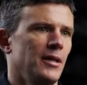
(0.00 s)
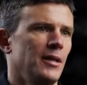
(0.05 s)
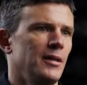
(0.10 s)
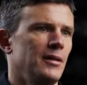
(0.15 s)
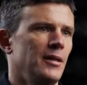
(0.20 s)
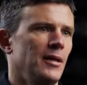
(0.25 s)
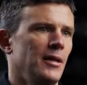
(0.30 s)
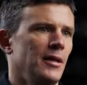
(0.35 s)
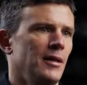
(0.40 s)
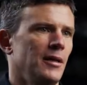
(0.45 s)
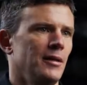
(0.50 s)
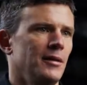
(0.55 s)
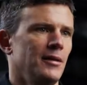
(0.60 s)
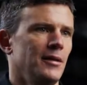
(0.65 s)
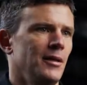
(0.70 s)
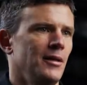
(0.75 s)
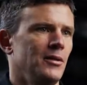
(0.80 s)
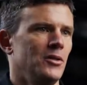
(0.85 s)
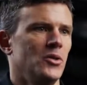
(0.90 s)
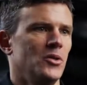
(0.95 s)
idea
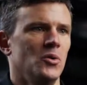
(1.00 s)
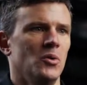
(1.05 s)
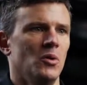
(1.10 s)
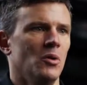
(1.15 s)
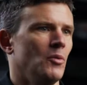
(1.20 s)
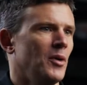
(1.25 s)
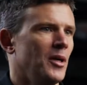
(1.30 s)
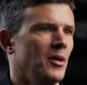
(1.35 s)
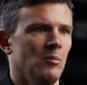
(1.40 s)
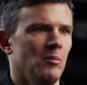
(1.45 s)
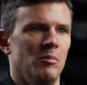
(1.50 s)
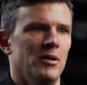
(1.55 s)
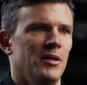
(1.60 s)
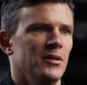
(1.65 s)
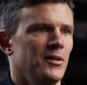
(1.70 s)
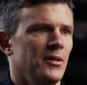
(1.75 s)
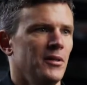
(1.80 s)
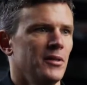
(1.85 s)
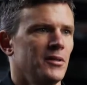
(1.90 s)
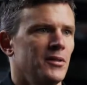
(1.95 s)
into a real
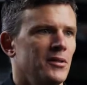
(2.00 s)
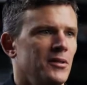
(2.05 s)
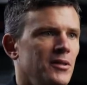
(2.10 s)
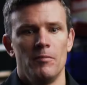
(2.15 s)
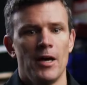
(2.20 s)
business.